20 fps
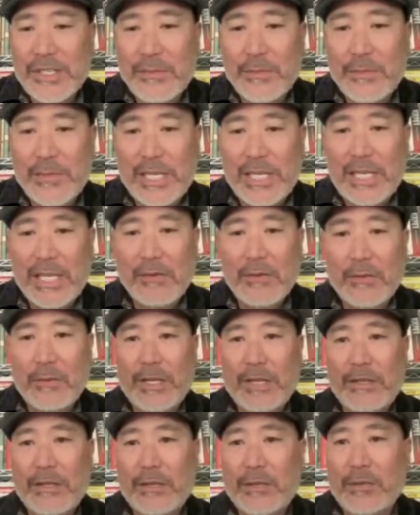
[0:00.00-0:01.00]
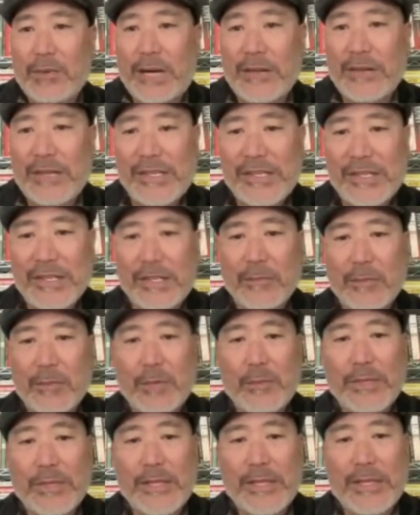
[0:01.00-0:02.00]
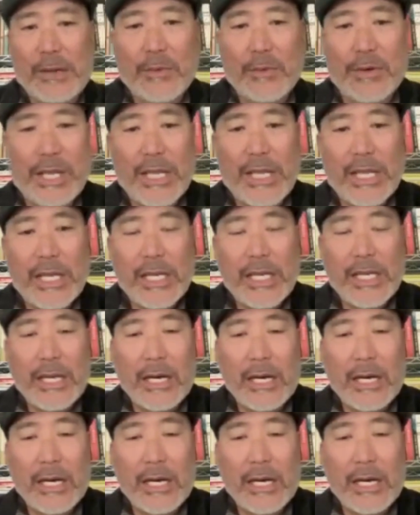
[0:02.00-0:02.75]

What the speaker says: to begin with, to ground us in the moment that we're in,